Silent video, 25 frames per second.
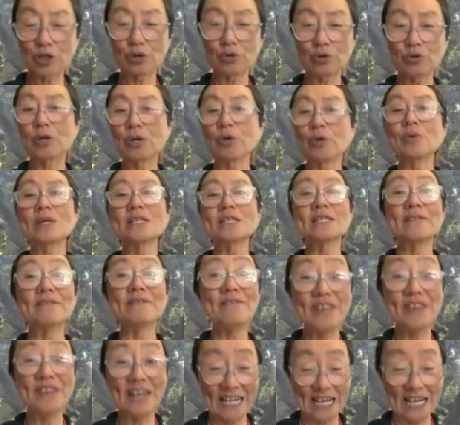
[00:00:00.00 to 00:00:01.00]
children with a
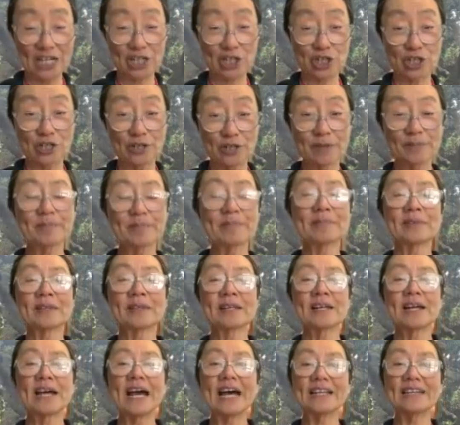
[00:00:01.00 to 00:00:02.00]
village.
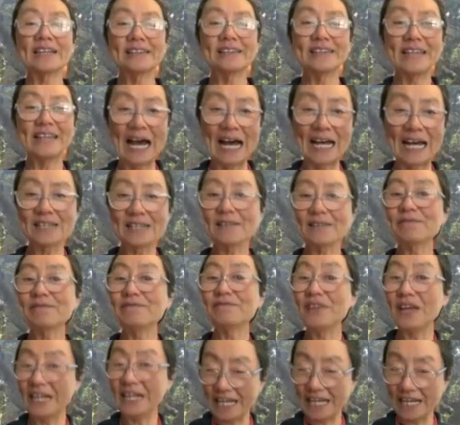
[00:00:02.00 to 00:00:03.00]
And that
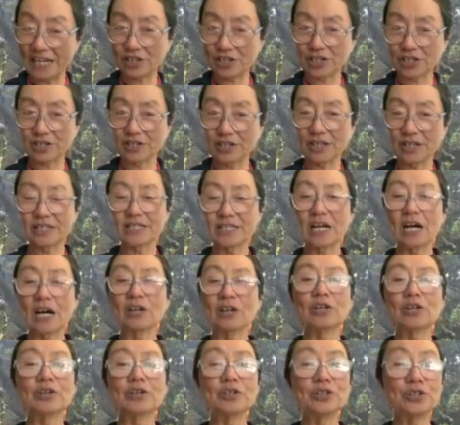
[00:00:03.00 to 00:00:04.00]
village is
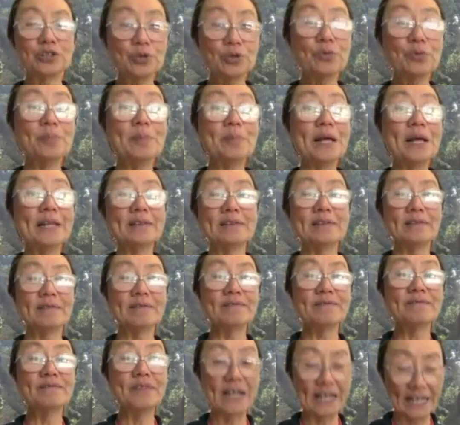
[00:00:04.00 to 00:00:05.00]
called the human
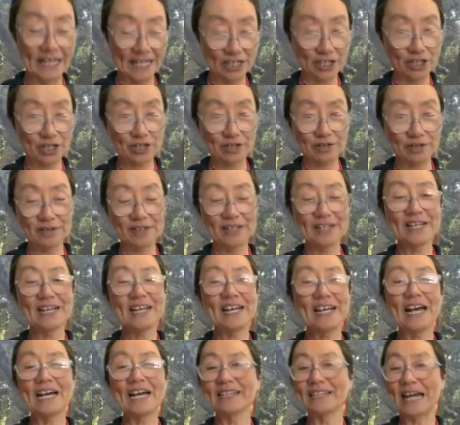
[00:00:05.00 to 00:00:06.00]
village.
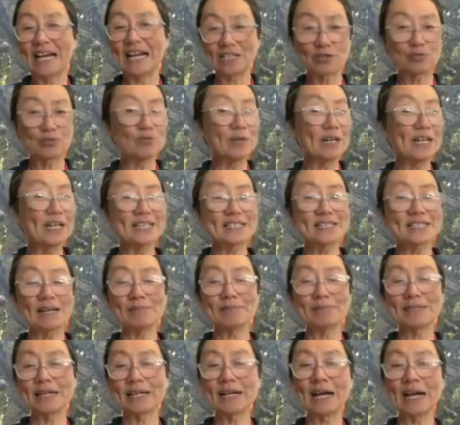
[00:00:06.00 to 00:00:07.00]
And that's really
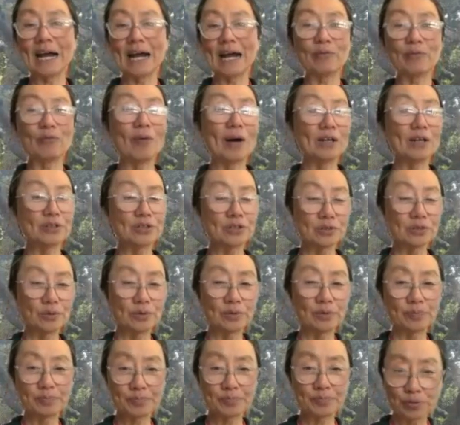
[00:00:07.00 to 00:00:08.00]
something I want
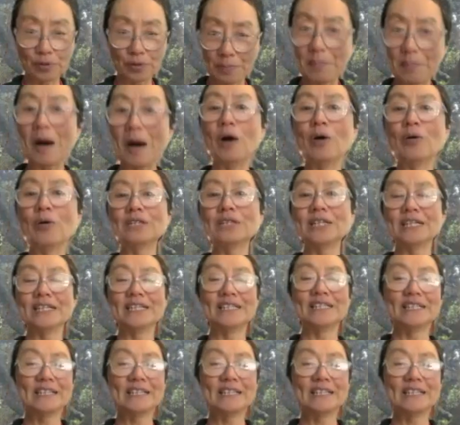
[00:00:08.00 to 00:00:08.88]
to promote